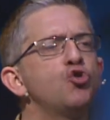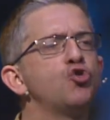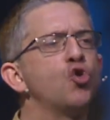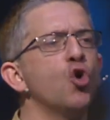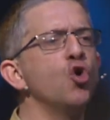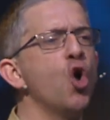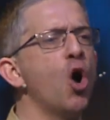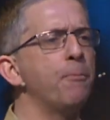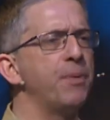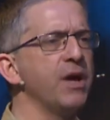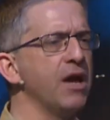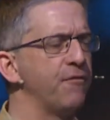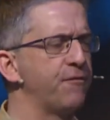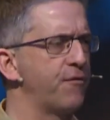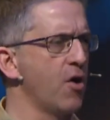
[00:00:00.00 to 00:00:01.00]
Do not
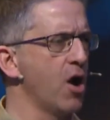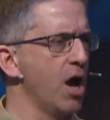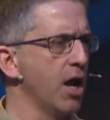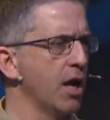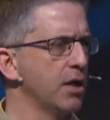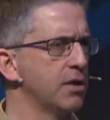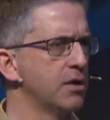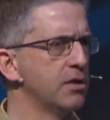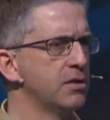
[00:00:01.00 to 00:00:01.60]
be afraid,